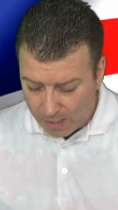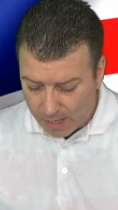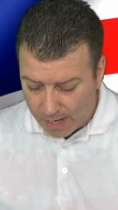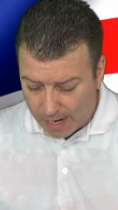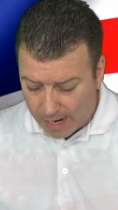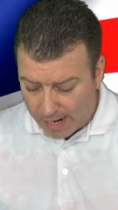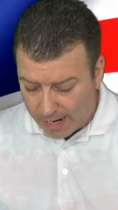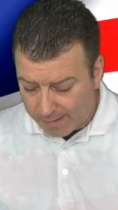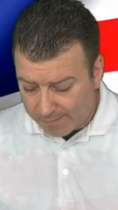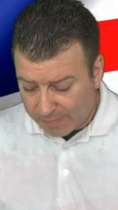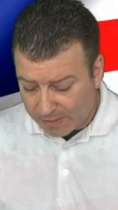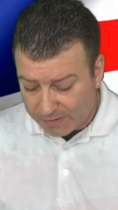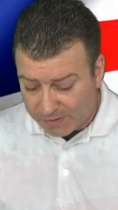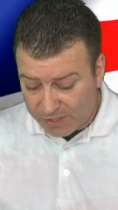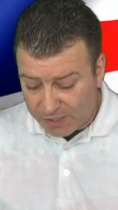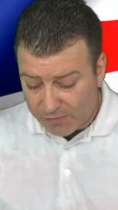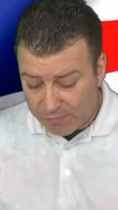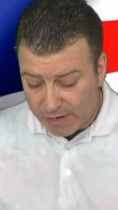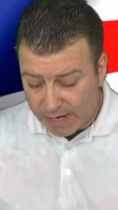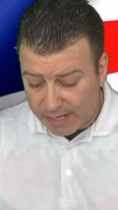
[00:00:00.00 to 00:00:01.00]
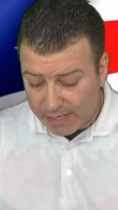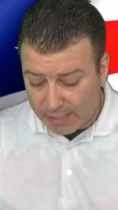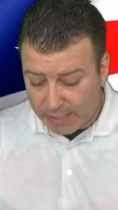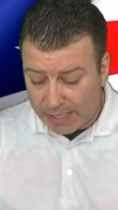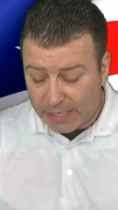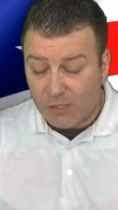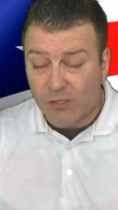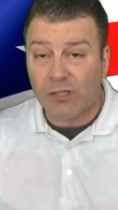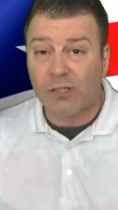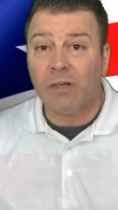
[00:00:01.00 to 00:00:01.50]

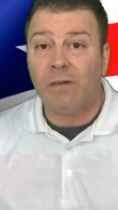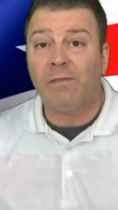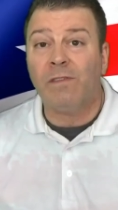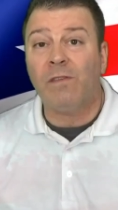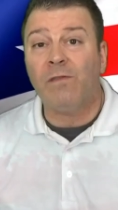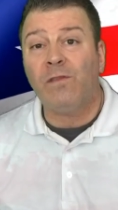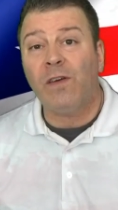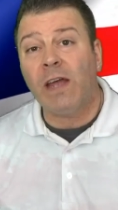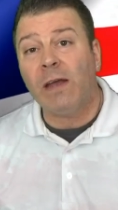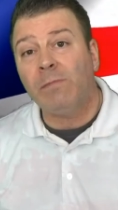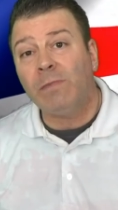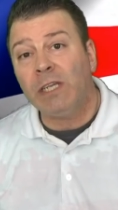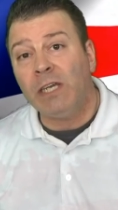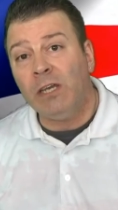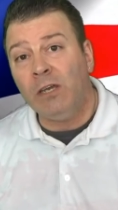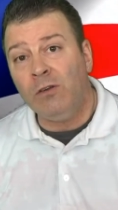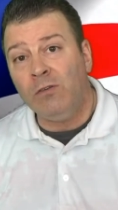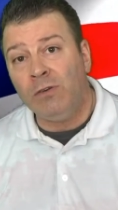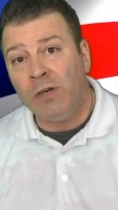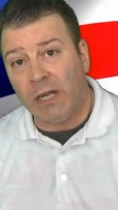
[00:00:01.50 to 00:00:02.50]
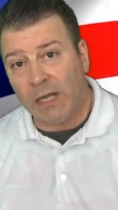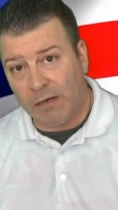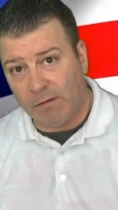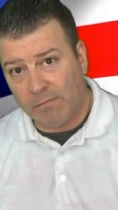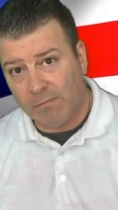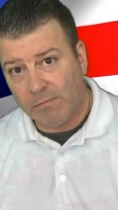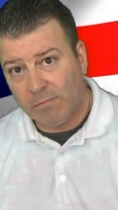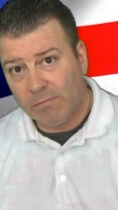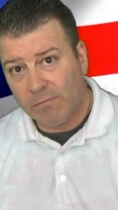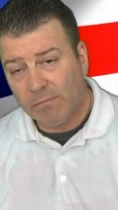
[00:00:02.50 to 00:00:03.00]
Deregulation of the family unit.
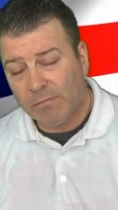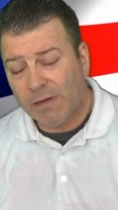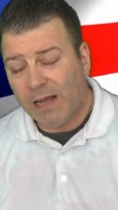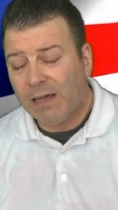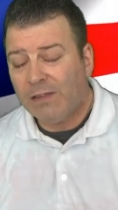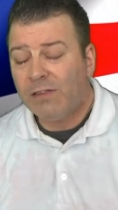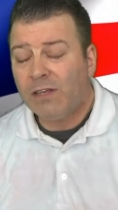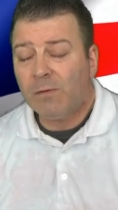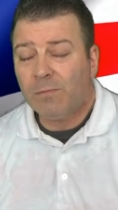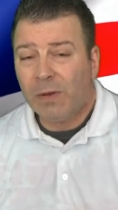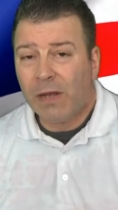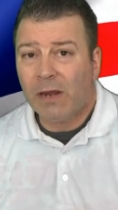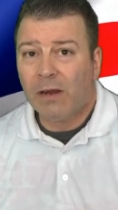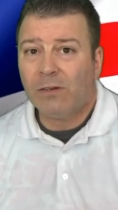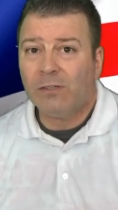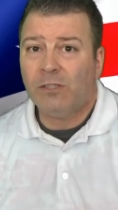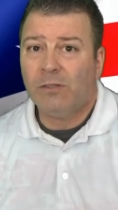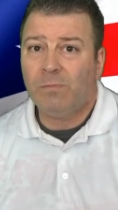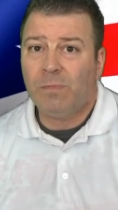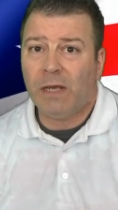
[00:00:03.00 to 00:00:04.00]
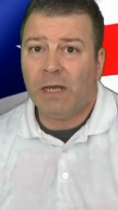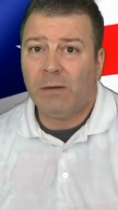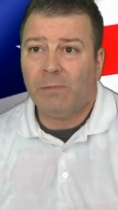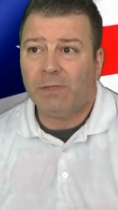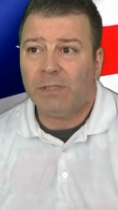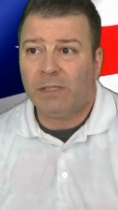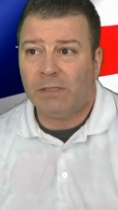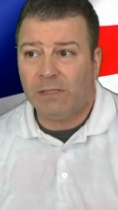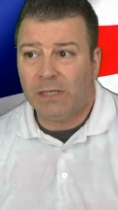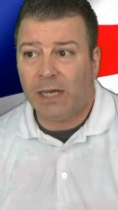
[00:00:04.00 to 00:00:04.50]
I think parents should be able
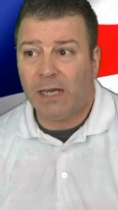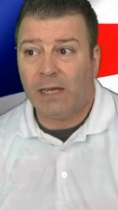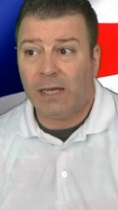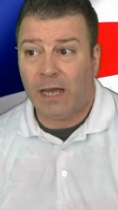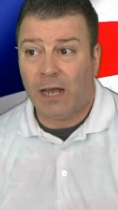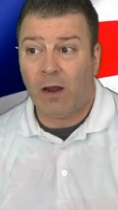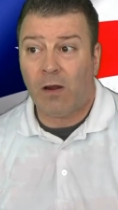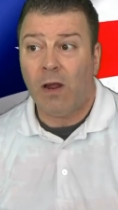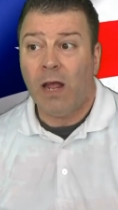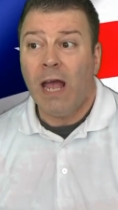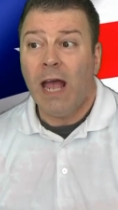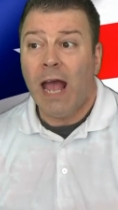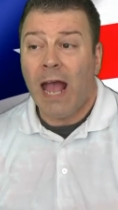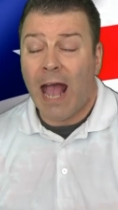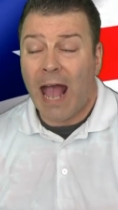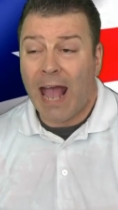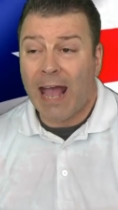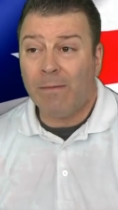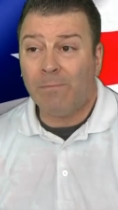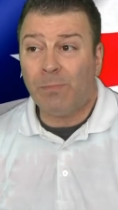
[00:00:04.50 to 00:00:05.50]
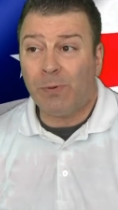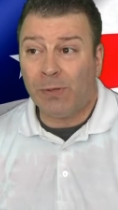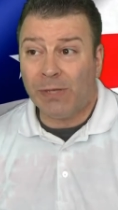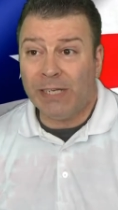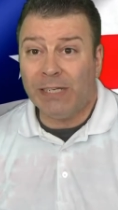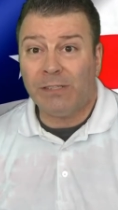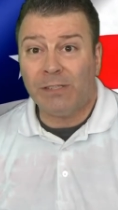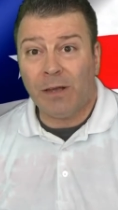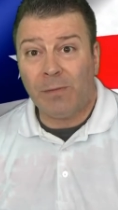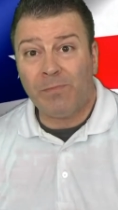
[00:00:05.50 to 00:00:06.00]
to take care and
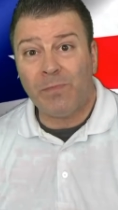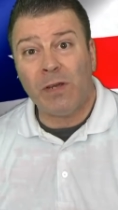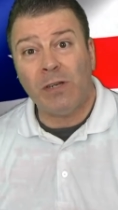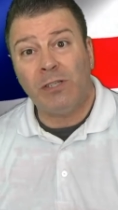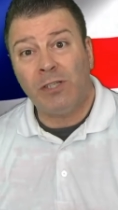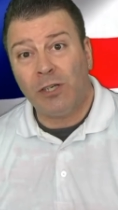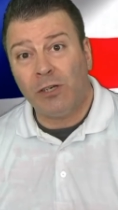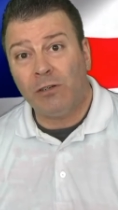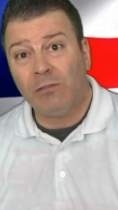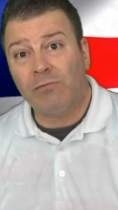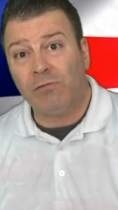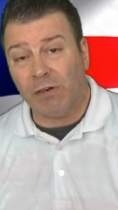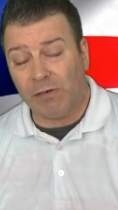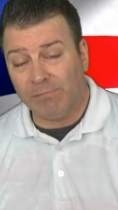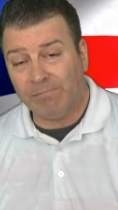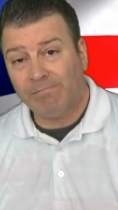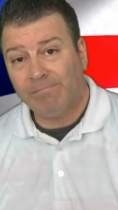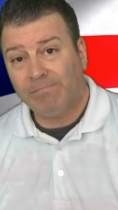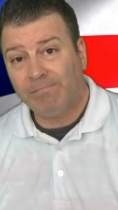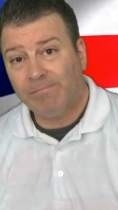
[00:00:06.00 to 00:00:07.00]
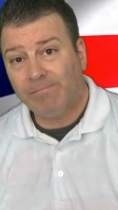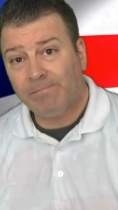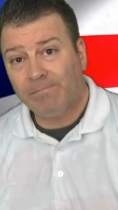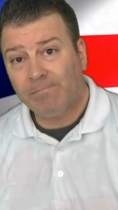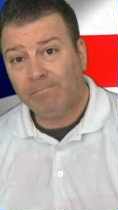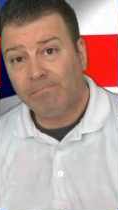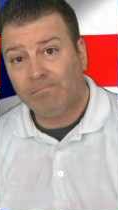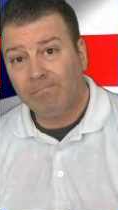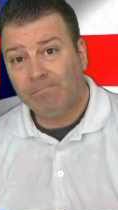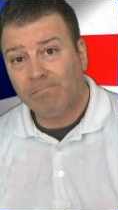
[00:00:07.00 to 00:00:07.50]
police up their children.
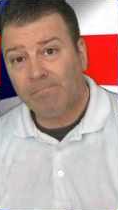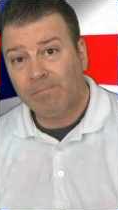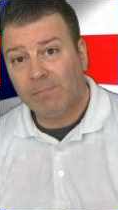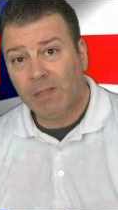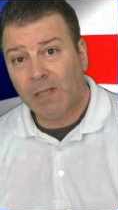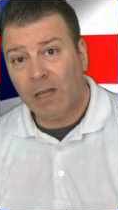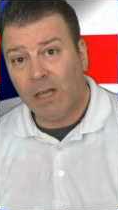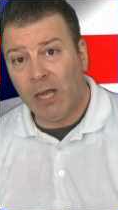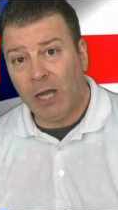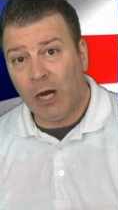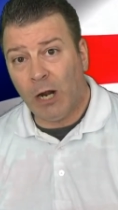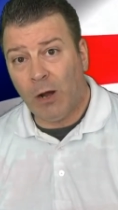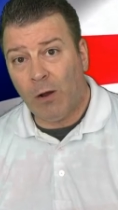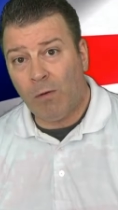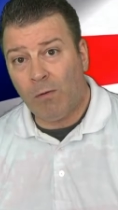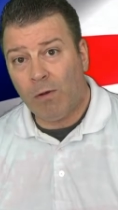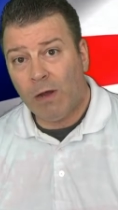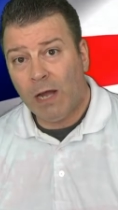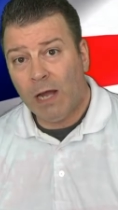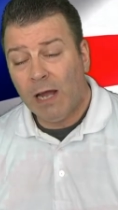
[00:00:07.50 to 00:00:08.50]
You know,